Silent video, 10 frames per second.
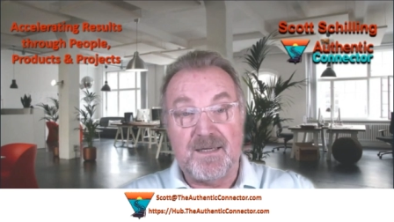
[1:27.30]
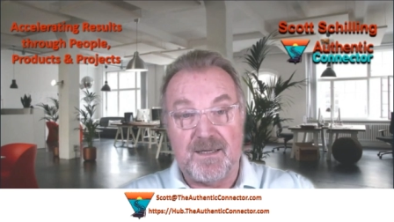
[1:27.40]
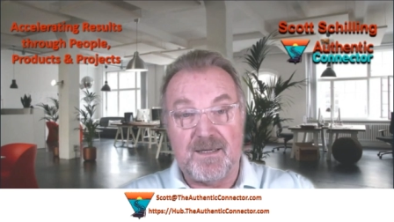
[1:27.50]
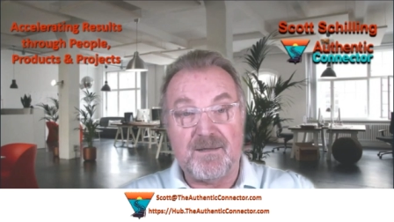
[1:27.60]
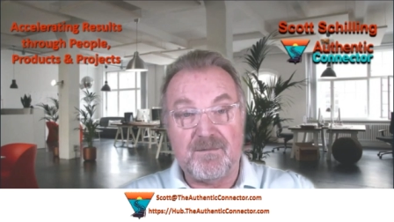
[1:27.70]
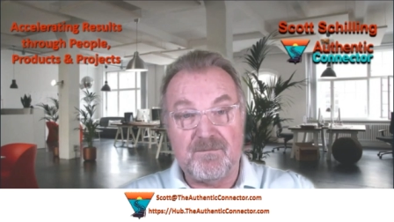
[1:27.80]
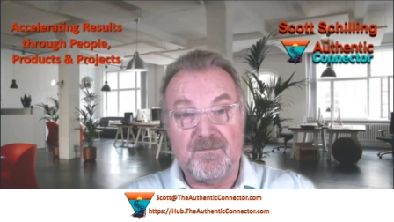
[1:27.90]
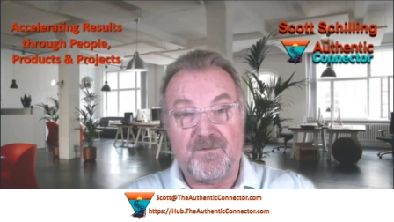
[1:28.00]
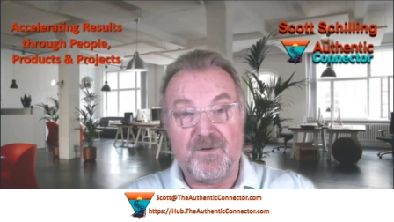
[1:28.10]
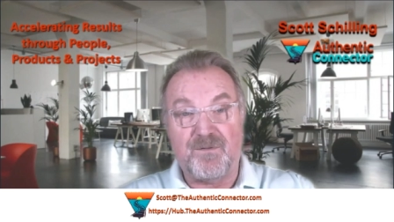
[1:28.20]
and
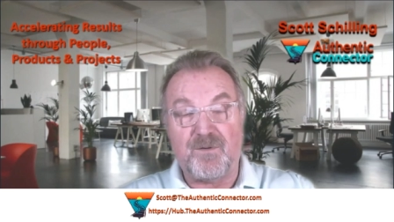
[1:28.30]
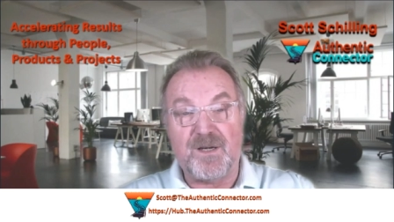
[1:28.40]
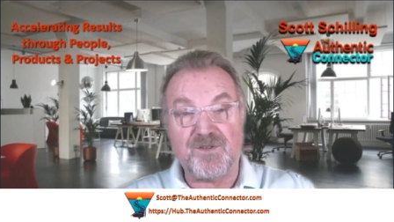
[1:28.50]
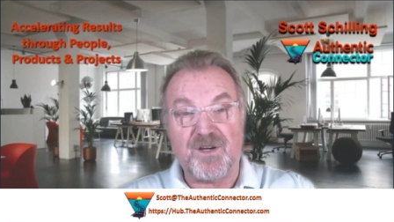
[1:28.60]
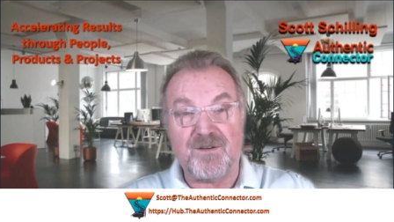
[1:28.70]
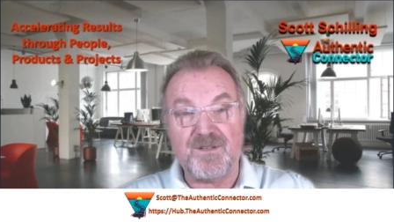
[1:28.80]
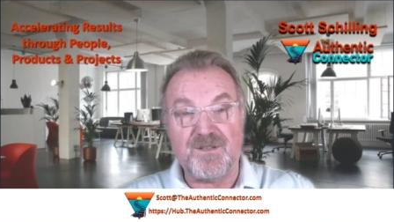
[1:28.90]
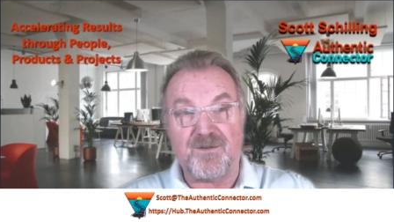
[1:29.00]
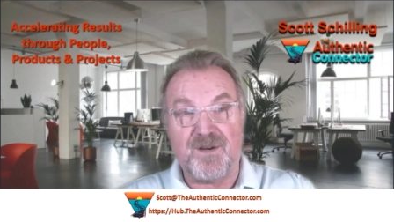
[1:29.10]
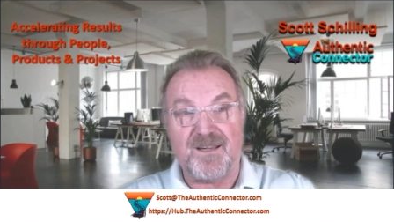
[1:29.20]
feel free to share these
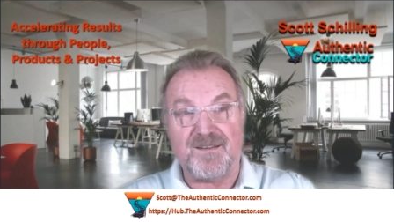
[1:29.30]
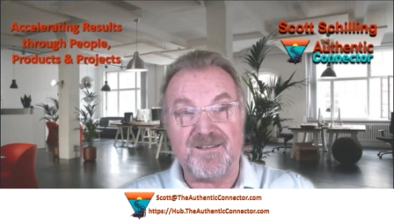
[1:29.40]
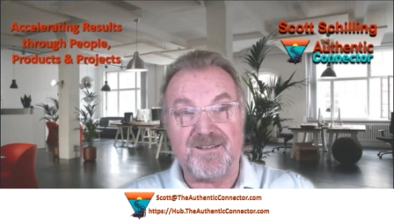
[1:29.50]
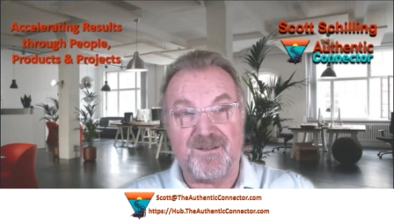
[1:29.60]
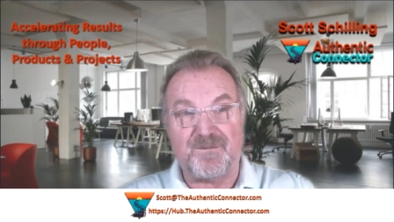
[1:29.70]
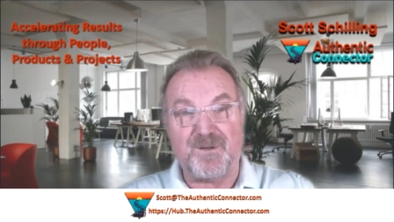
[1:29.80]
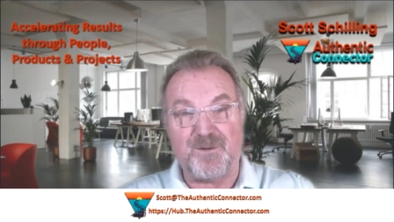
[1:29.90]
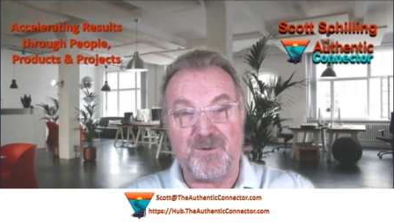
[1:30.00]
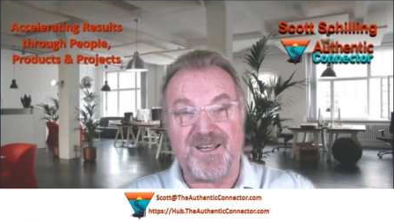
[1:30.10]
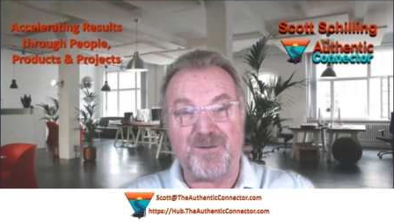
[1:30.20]
around. Hopefully
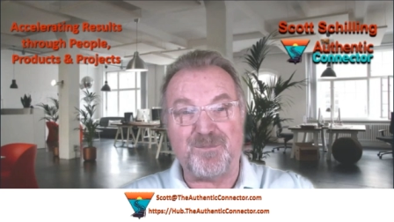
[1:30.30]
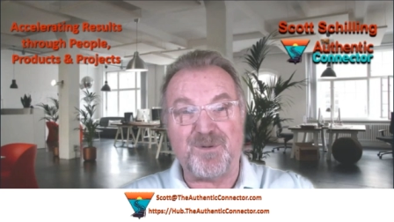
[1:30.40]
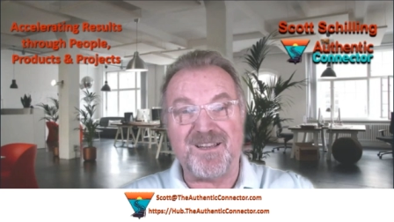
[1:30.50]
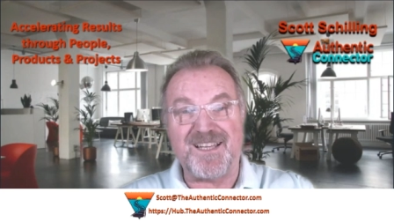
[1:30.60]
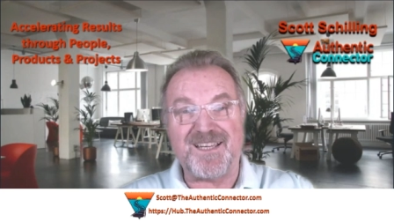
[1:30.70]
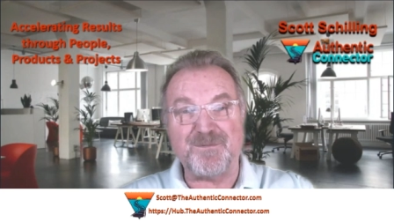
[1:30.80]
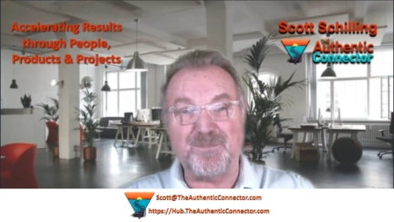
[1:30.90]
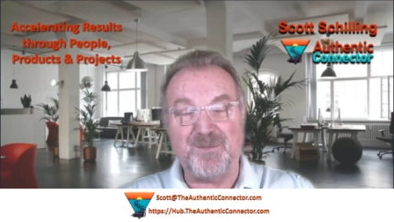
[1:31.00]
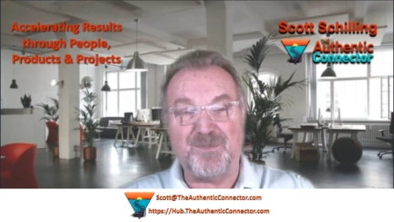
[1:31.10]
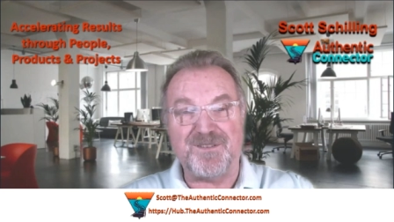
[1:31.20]
we can help a lot of
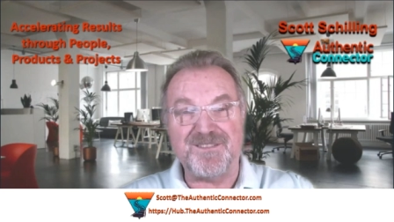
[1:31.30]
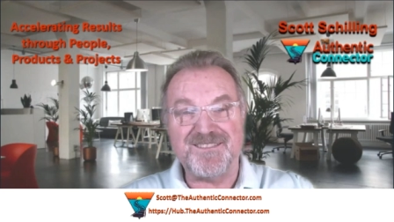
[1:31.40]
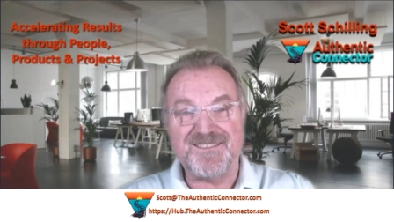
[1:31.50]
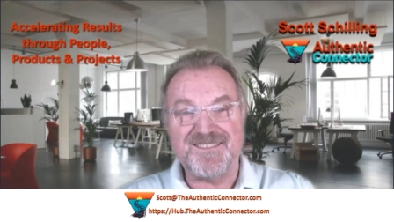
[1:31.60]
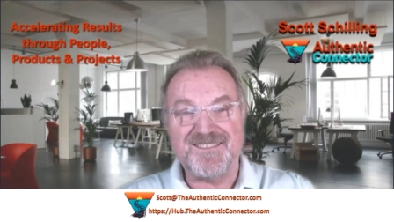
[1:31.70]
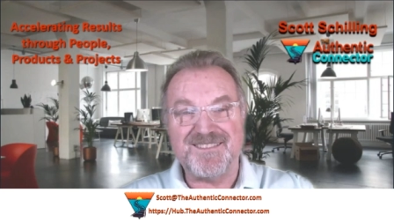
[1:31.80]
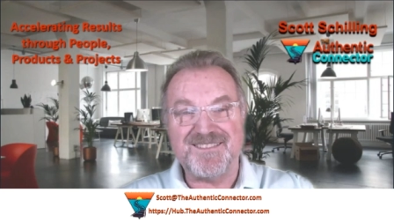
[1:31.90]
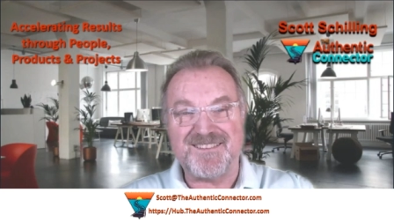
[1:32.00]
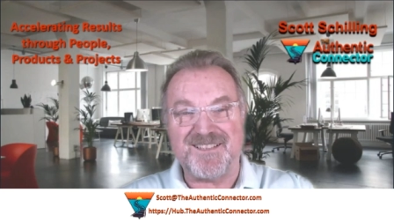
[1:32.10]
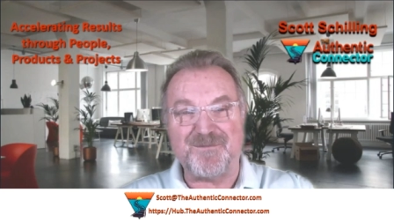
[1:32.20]
people.
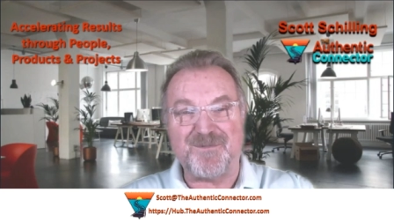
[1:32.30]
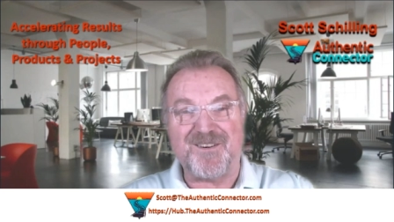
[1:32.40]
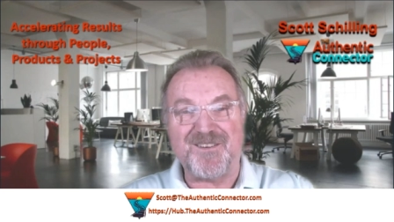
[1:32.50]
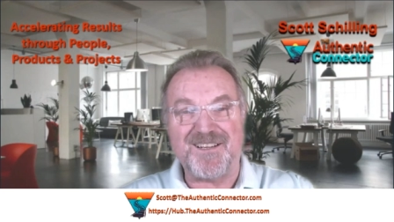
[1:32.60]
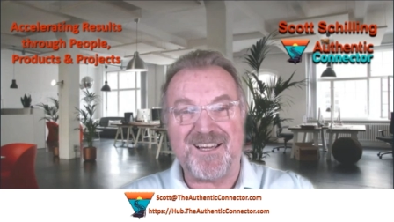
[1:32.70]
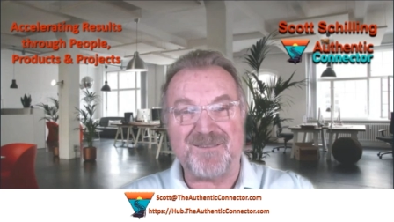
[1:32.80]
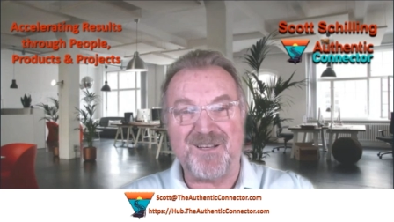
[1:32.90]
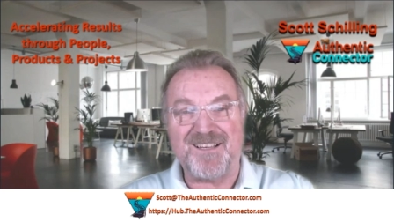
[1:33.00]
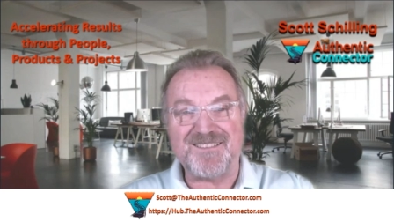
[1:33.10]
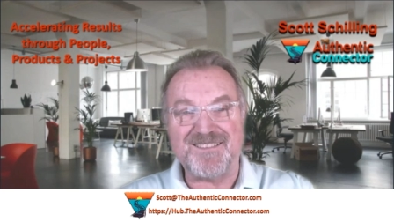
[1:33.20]
See you tomorrow. God
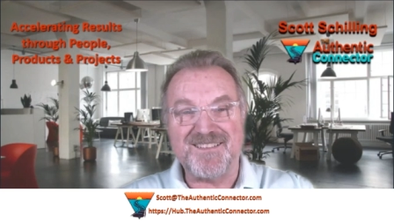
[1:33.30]
bless.